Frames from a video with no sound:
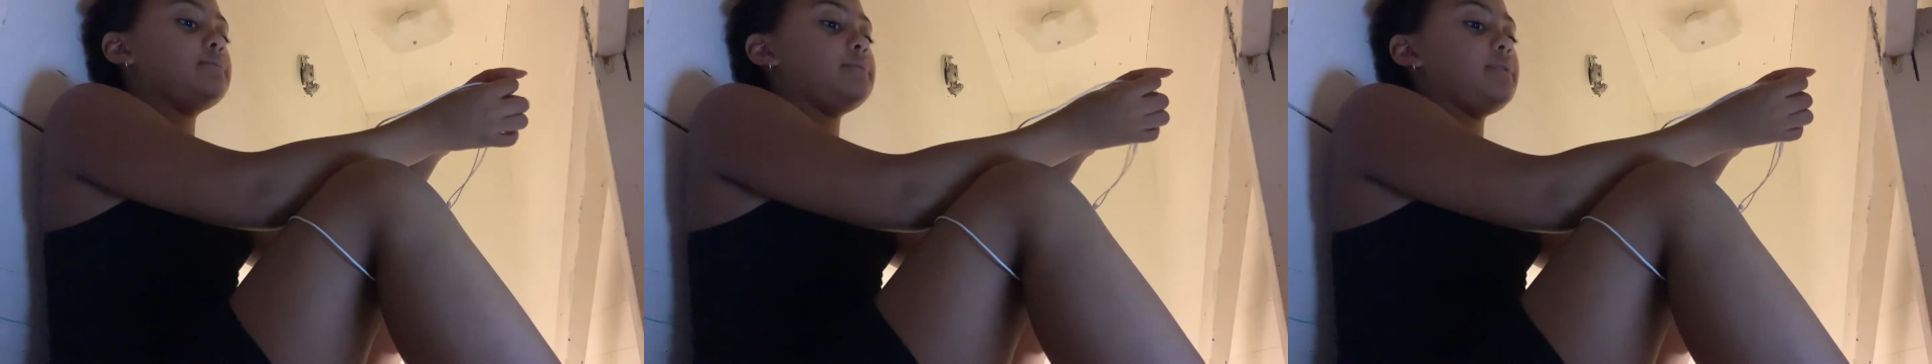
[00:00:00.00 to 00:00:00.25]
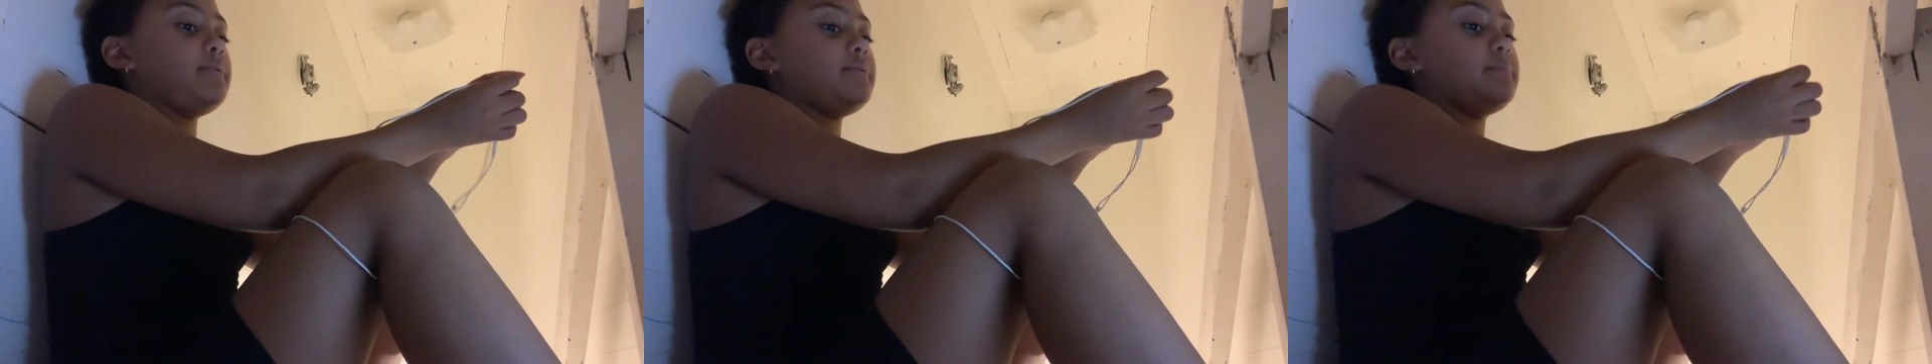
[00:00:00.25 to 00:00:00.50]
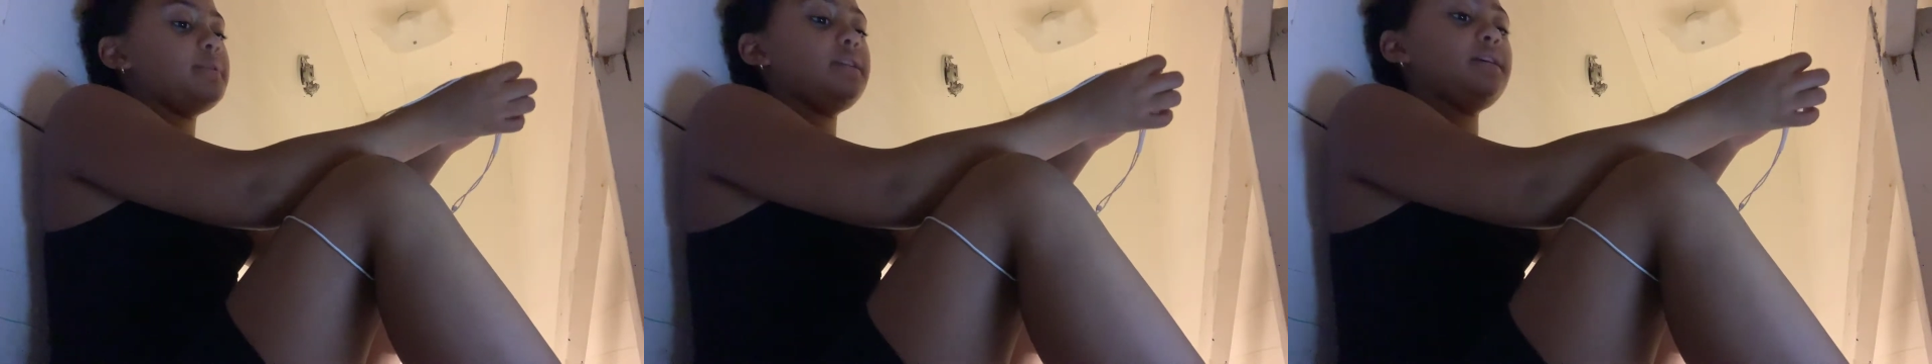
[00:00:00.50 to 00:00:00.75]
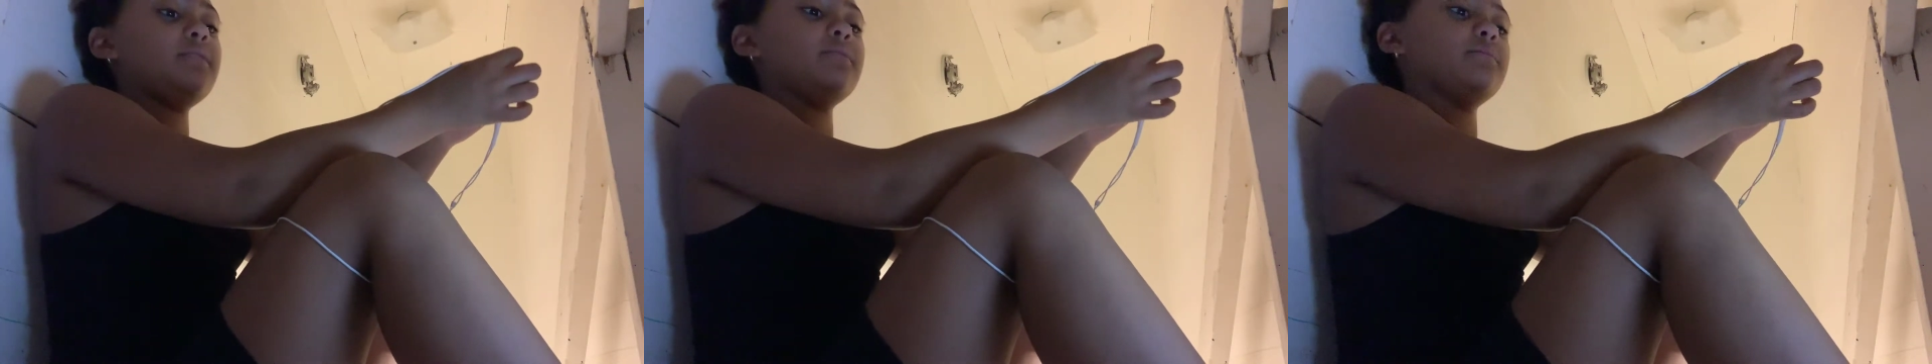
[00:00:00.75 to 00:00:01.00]
Never
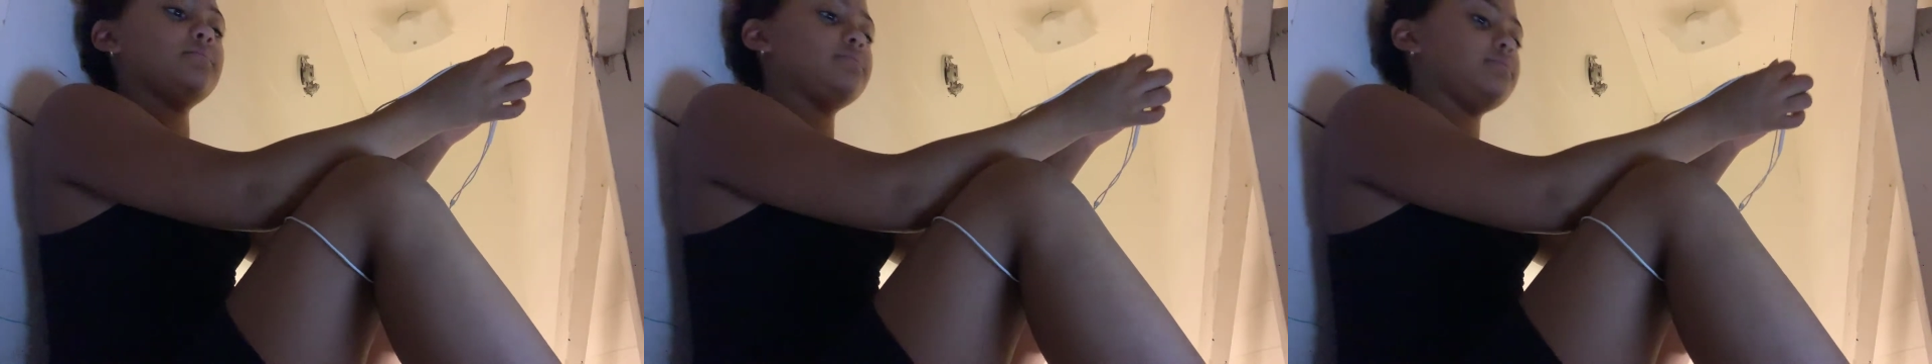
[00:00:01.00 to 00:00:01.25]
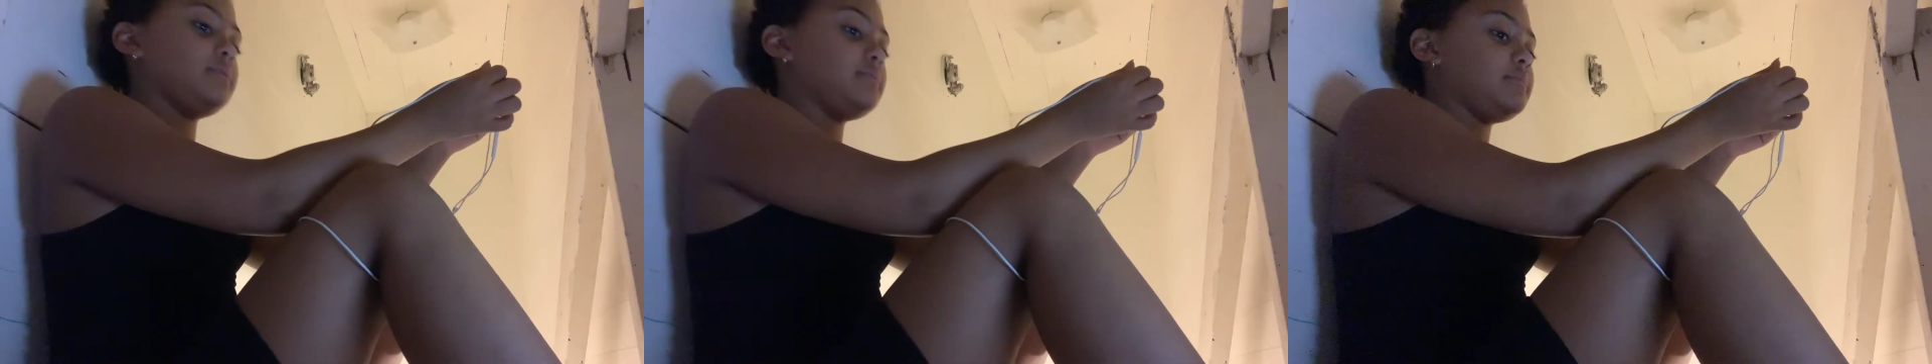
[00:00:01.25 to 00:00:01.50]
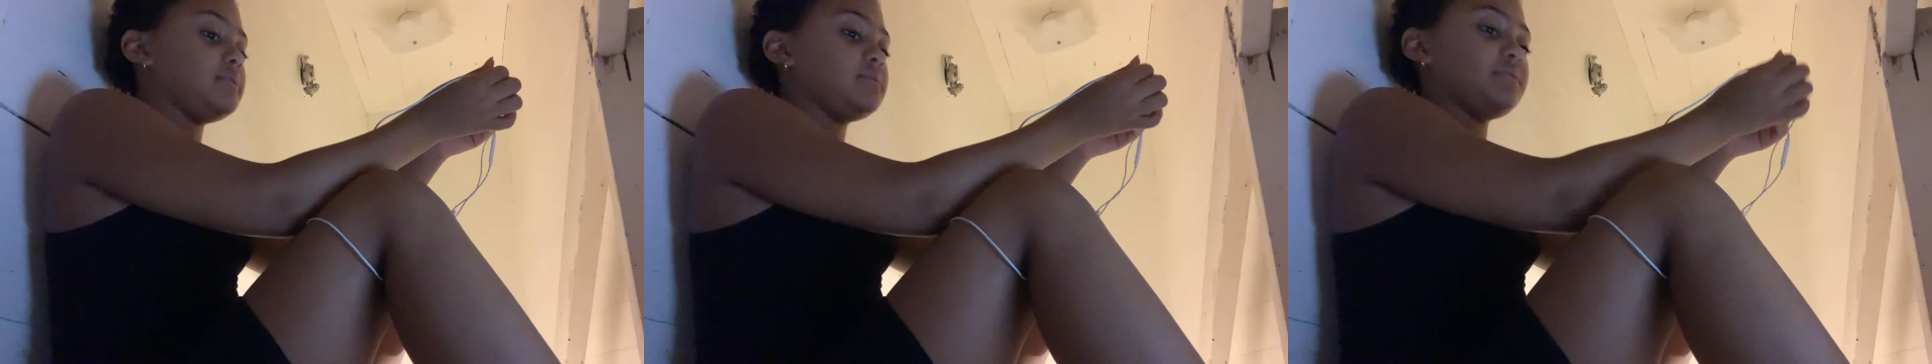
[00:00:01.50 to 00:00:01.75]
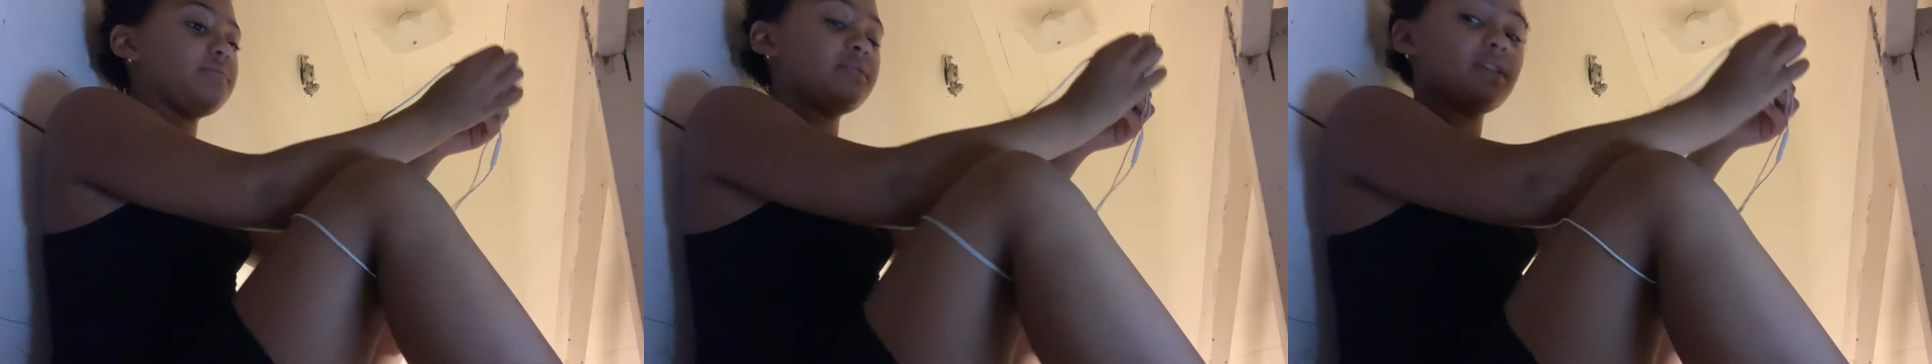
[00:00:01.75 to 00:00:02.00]
couldn't wait, no,
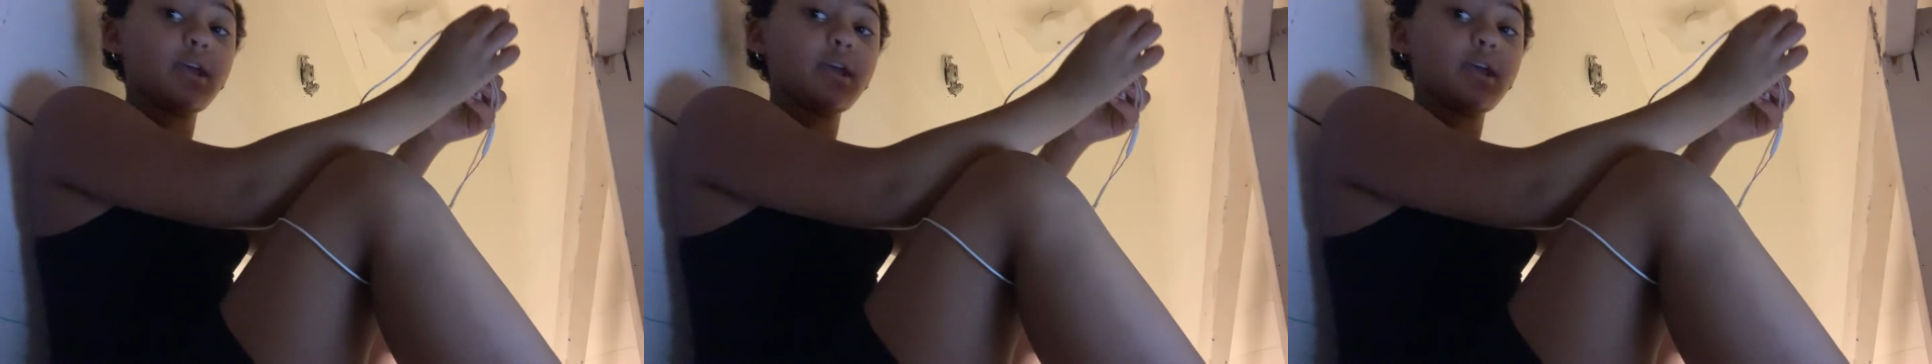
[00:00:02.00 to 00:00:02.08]
let's go.